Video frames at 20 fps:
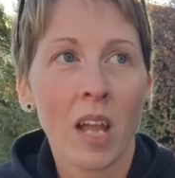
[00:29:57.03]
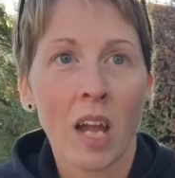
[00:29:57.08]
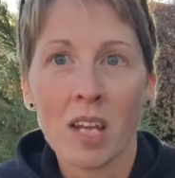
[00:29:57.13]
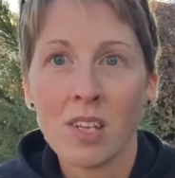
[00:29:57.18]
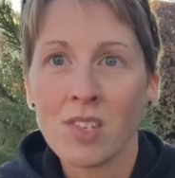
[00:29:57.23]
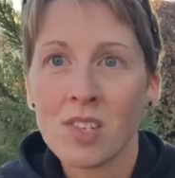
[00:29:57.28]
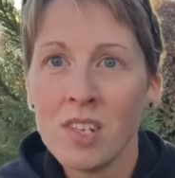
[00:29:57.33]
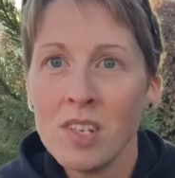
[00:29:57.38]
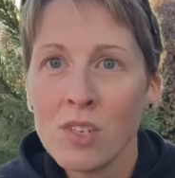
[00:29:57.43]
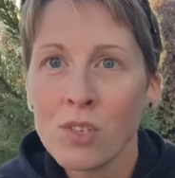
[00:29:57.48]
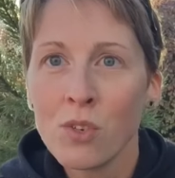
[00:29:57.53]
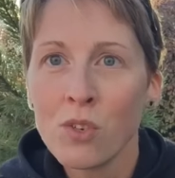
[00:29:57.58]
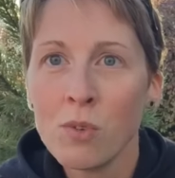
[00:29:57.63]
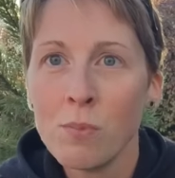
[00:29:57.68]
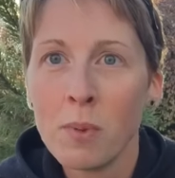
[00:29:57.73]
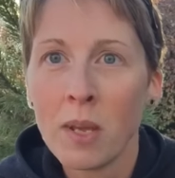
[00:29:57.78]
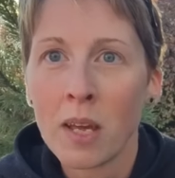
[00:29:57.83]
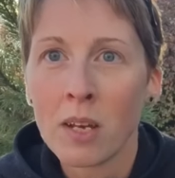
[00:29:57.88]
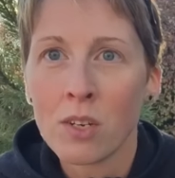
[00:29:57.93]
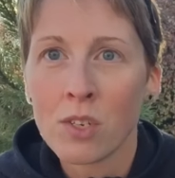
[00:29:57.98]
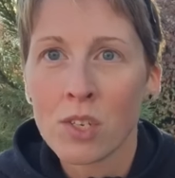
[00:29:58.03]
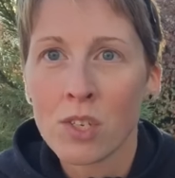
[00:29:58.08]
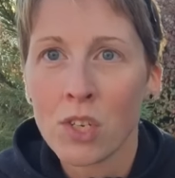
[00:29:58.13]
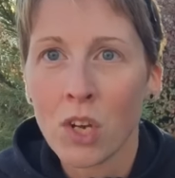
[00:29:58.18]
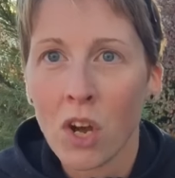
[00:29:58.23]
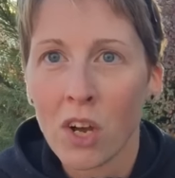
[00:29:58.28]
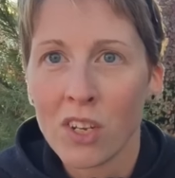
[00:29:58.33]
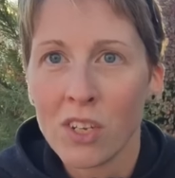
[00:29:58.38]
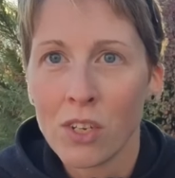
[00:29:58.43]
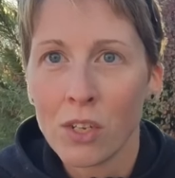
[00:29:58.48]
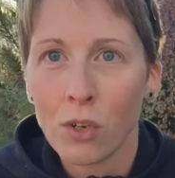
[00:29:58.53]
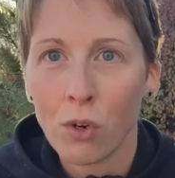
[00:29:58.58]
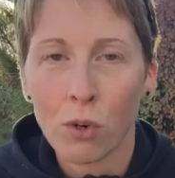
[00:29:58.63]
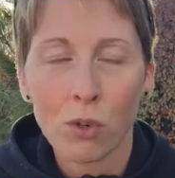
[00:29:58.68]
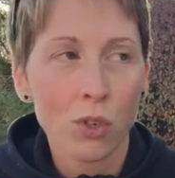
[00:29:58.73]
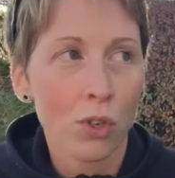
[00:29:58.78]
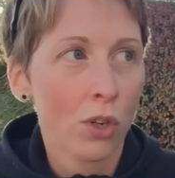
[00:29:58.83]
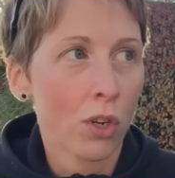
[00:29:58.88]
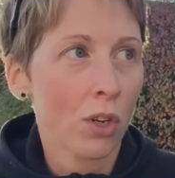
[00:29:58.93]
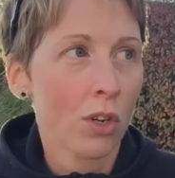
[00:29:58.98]
I see Susan B. Anderson talking to the
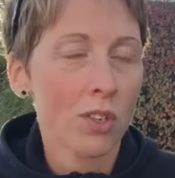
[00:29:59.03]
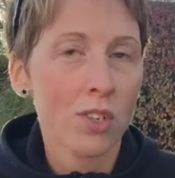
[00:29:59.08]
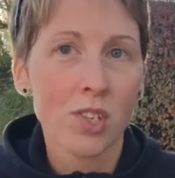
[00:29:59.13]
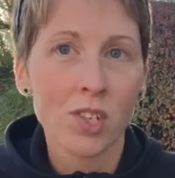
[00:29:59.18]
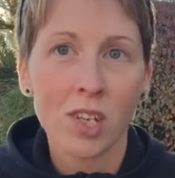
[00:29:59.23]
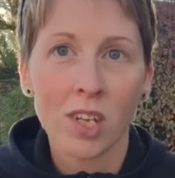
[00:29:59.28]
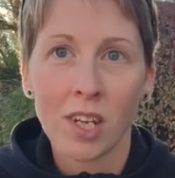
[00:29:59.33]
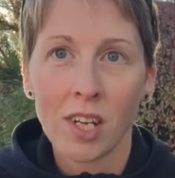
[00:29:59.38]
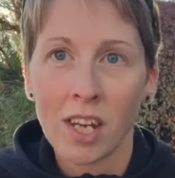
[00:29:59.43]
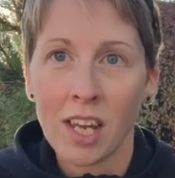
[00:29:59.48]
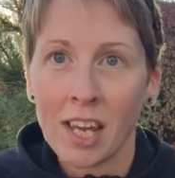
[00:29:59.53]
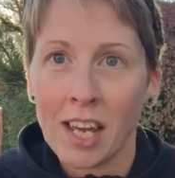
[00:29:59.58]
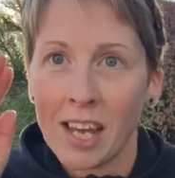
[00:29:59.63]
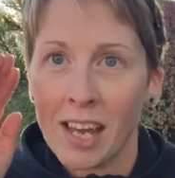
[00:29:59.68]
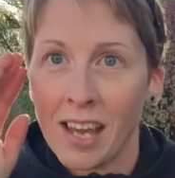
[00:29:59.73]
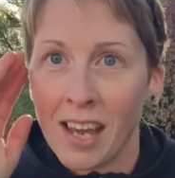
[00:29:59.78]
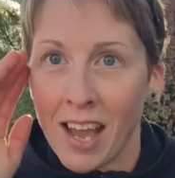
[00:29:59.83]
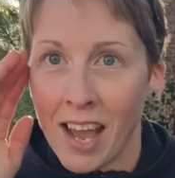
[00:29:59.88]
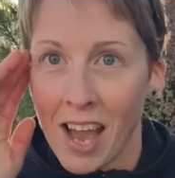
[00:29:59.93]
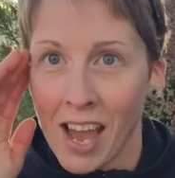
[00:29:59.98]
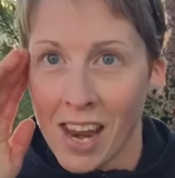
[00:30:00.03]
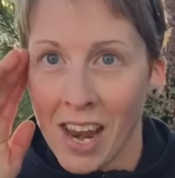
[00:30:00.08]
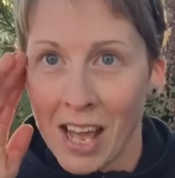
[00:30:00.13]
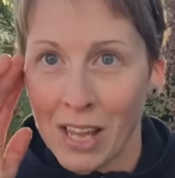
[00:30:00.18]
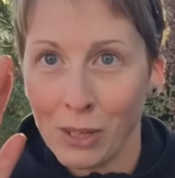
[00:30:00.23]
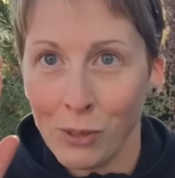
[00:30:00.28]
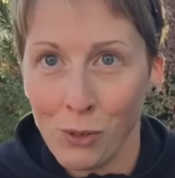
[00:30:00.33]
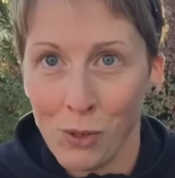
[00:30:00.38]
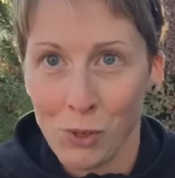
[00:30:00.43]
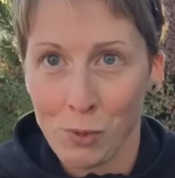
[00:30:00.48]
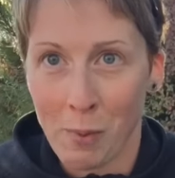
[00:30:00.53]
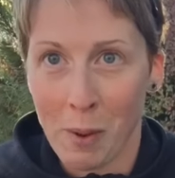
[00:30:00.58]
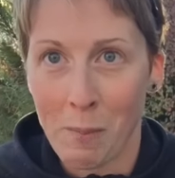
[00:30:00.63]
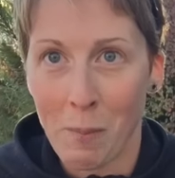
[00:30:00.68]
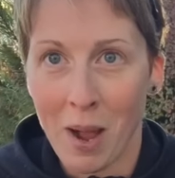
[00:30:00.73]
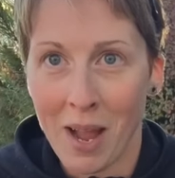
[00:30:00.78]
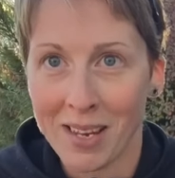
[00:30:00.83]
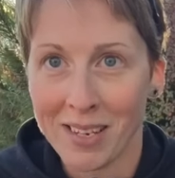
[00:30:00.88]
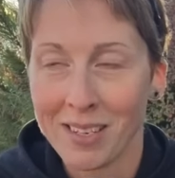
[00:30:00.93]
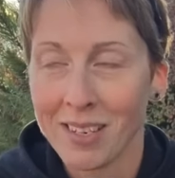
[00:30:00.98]
grocery girls, and I lose my
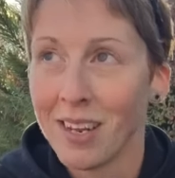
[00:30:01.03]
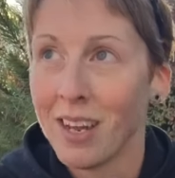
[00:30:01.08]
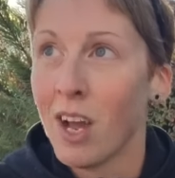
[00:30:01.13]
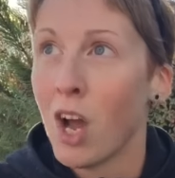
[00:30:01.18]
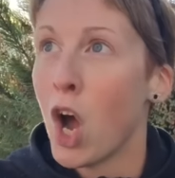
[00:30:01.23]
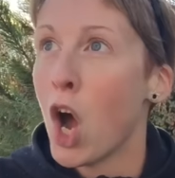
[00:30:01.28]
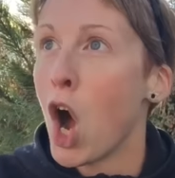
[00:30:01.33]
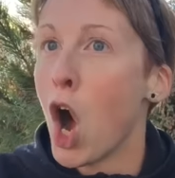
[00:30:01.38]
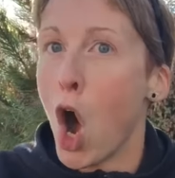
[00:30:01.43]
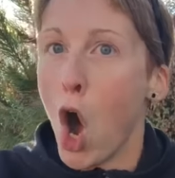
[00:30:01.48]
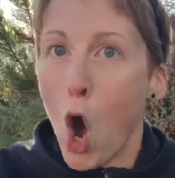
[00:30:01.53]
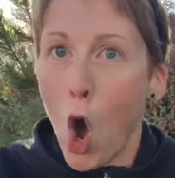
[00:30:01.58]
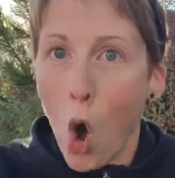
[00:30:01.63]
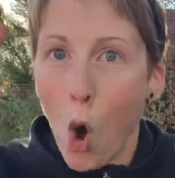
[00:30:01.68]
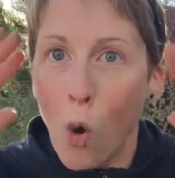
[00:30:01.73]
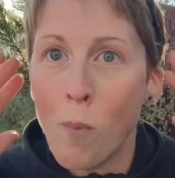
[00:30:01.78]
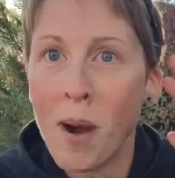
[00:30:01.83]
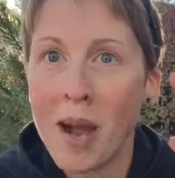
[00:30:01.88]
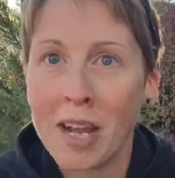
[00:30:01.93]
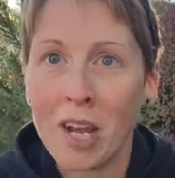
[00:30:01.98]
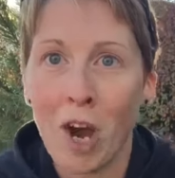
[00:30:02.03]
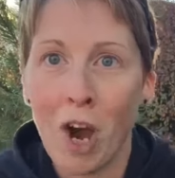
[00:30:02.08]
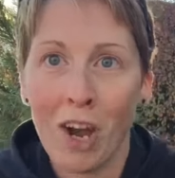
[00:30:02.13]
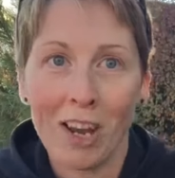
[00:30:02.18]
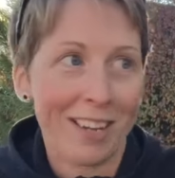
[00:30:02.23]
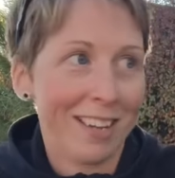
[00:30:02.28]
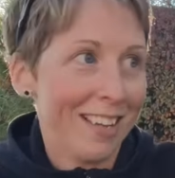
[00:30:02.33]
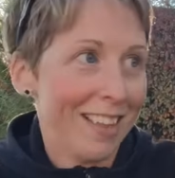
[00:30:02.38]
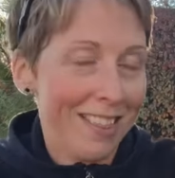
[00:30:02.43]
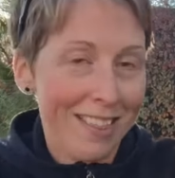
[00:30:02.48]
mind. Oh my God,